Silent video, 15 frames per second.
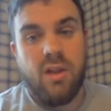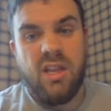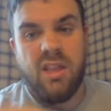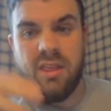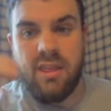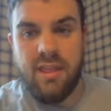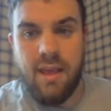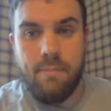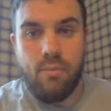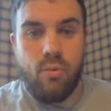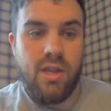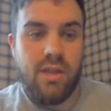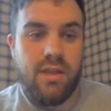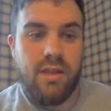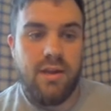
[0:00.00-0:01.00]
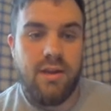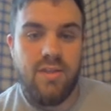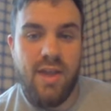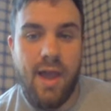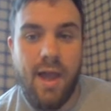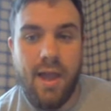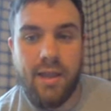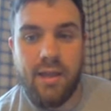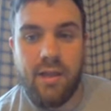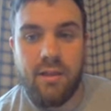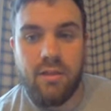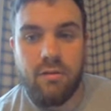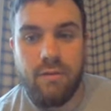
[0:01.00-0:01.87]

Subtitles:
it separates into the ion.